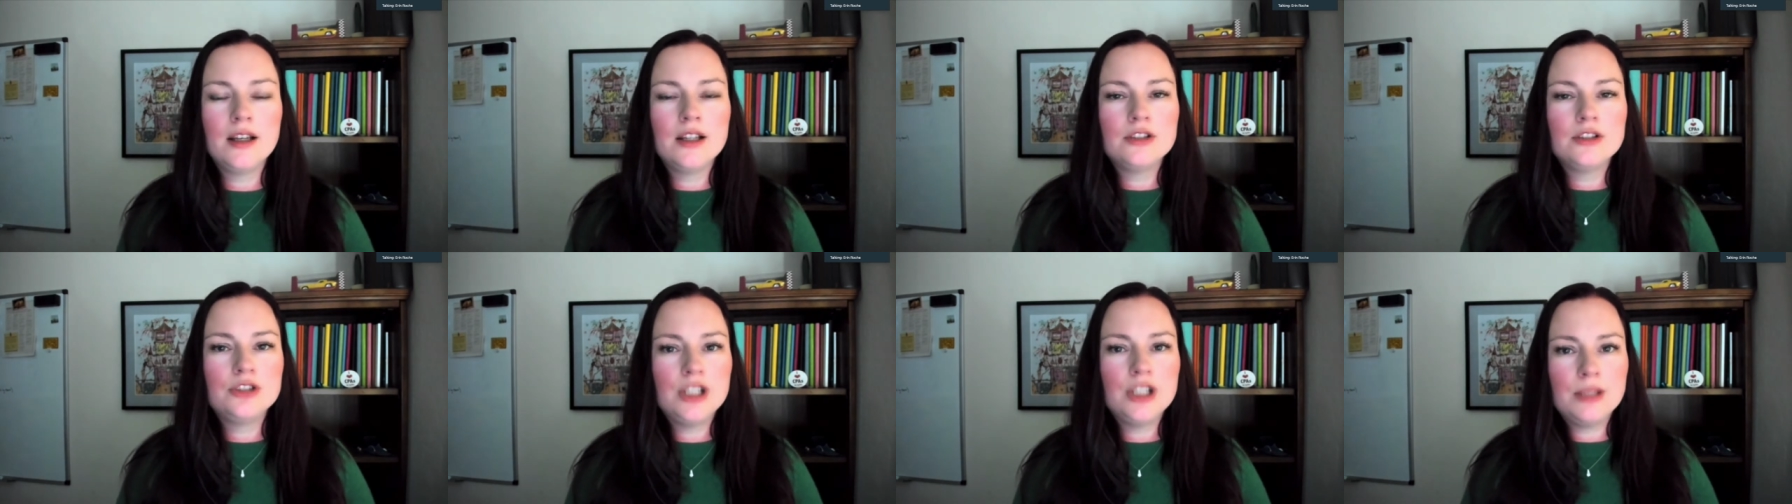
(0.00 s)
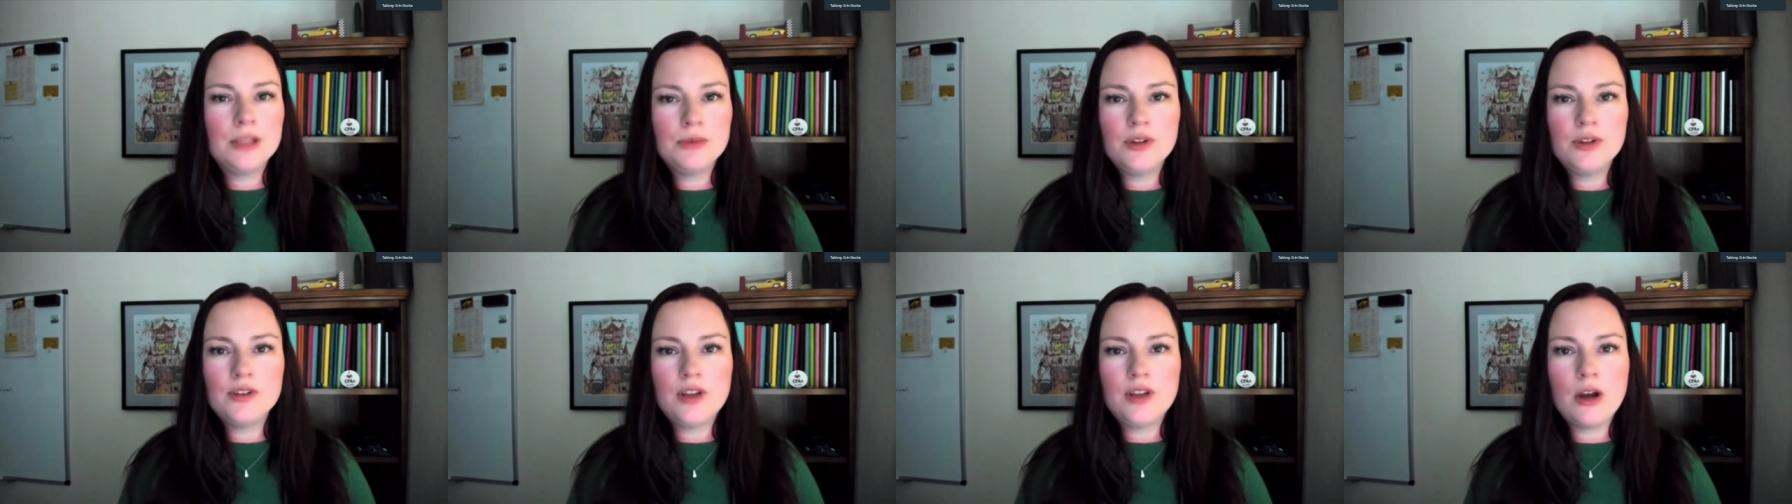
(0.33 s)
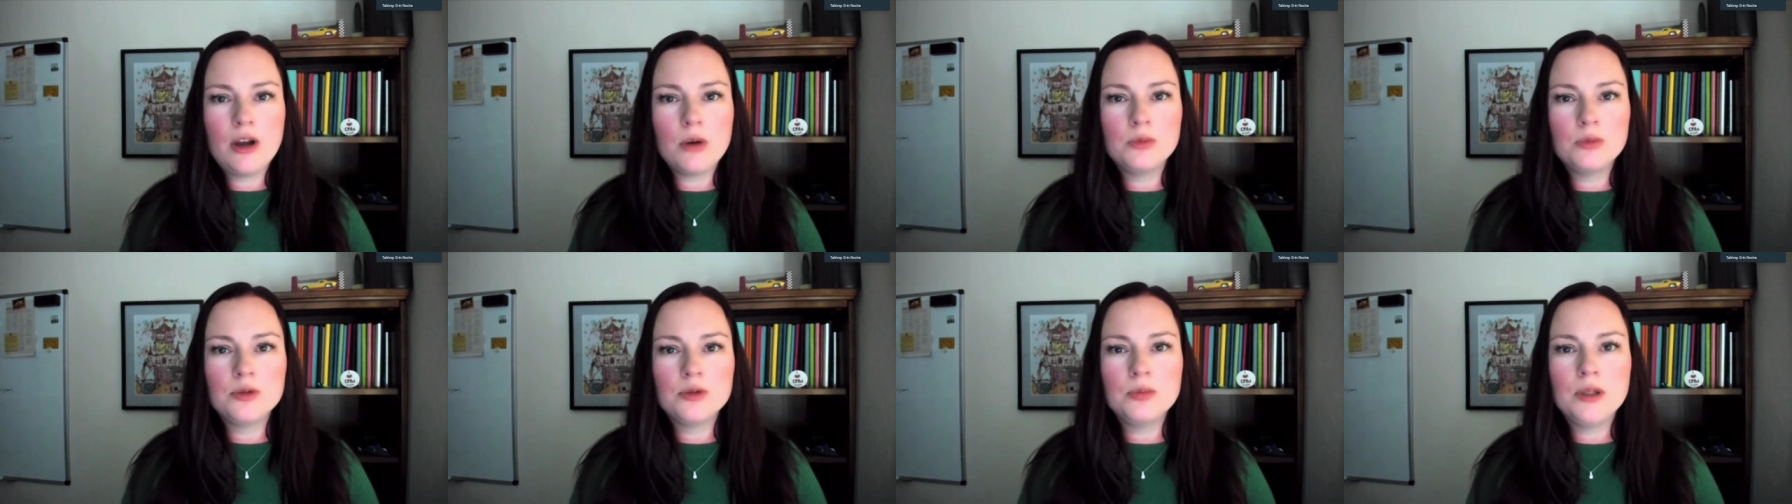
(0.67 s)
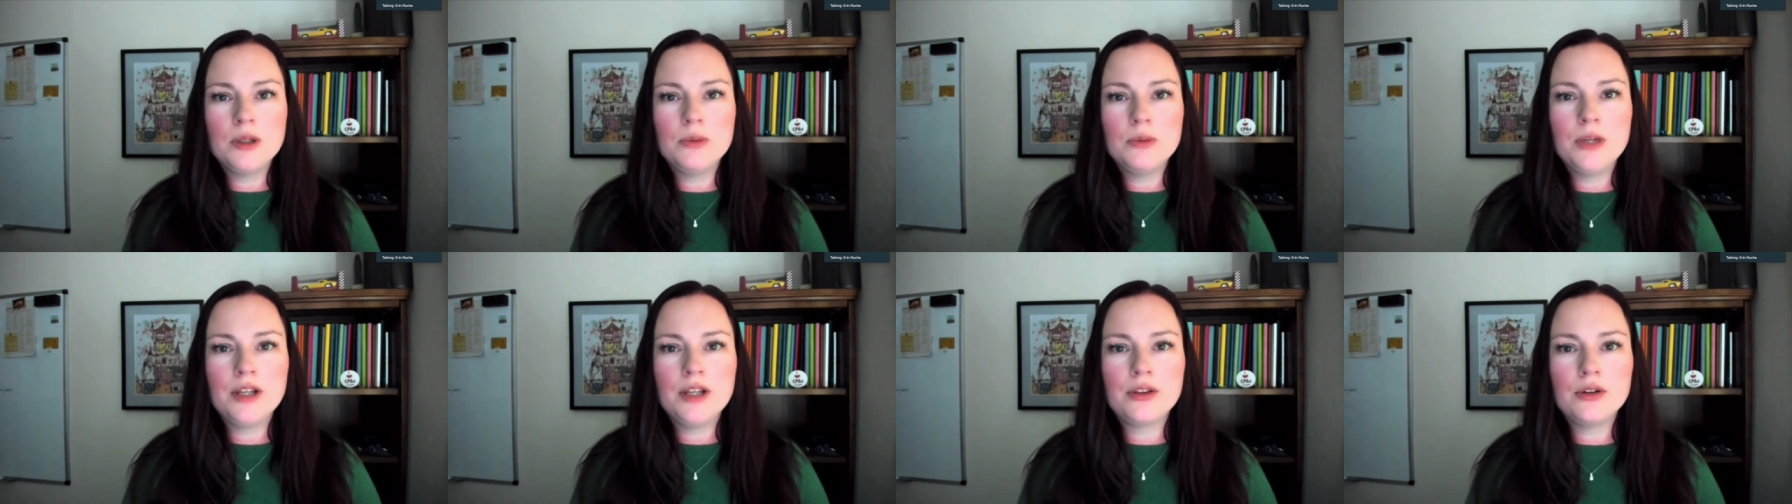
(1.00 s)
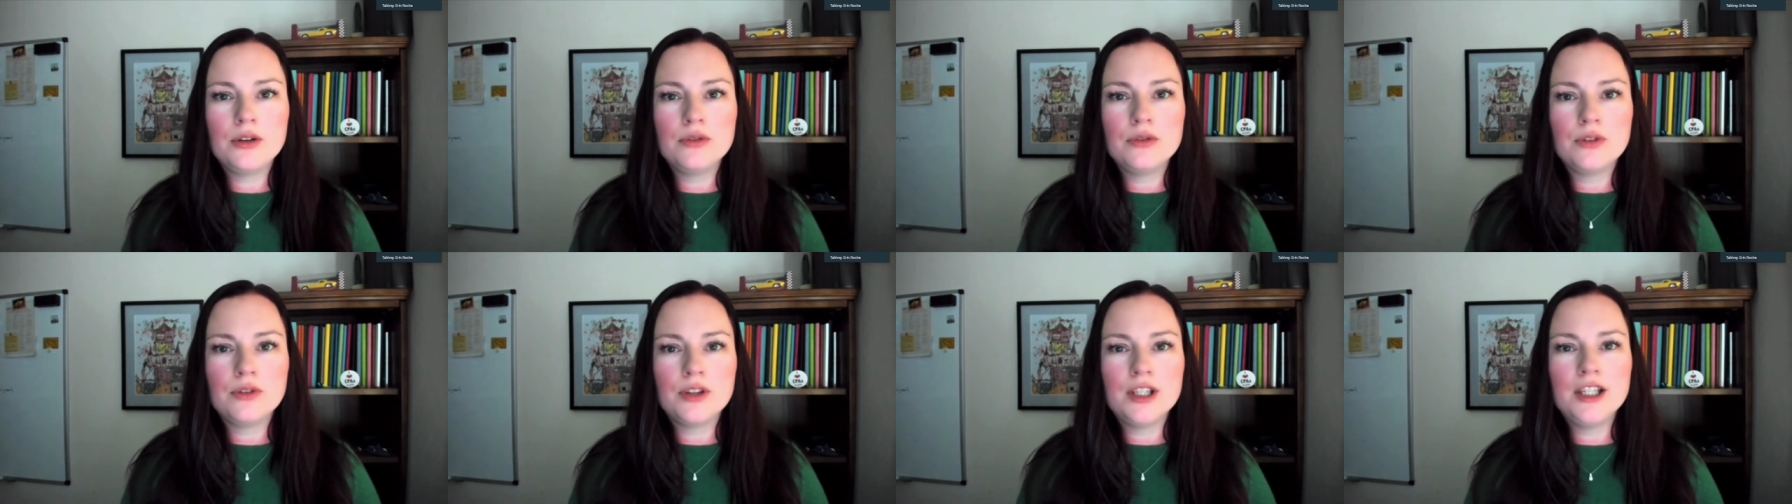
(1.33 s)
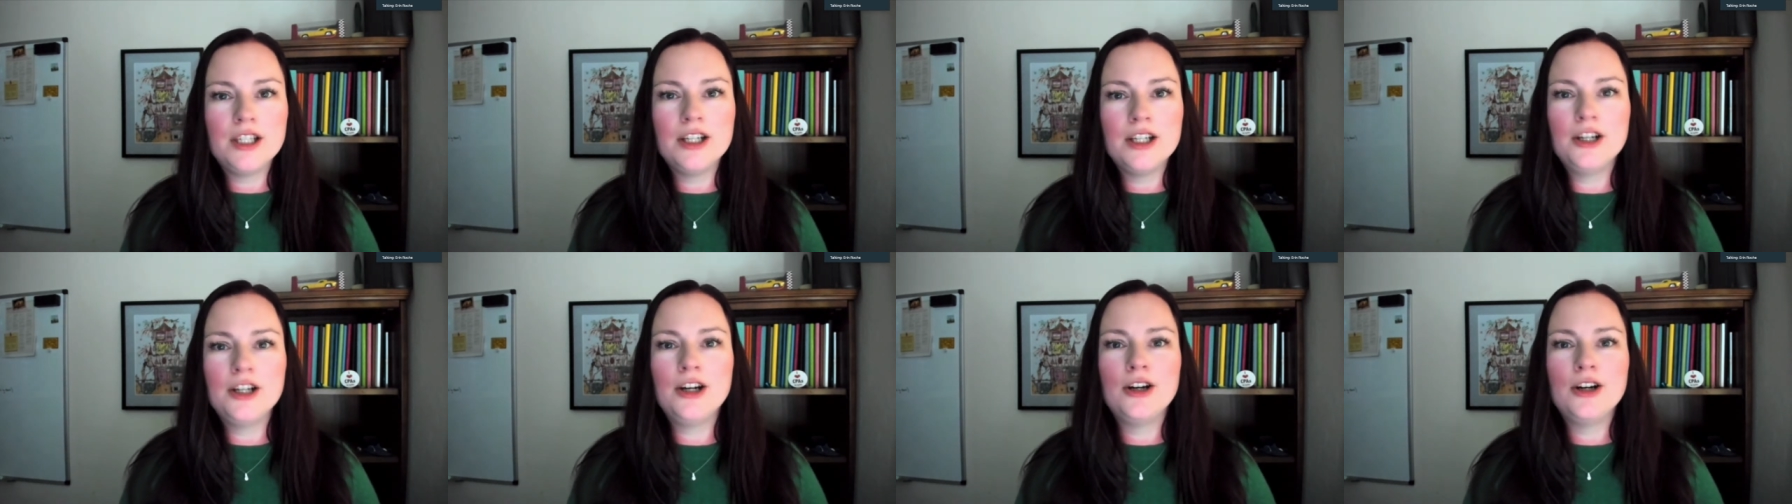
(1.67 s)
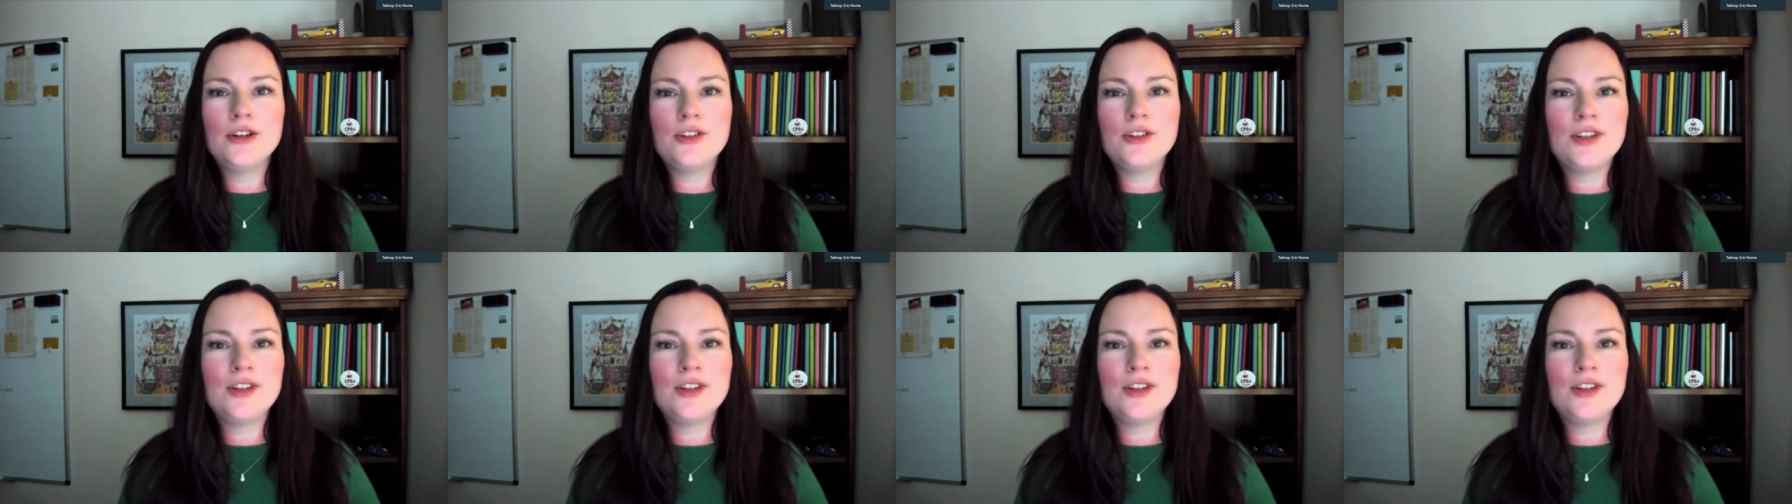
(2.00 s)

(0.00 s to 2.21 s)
James has helped me with over the years.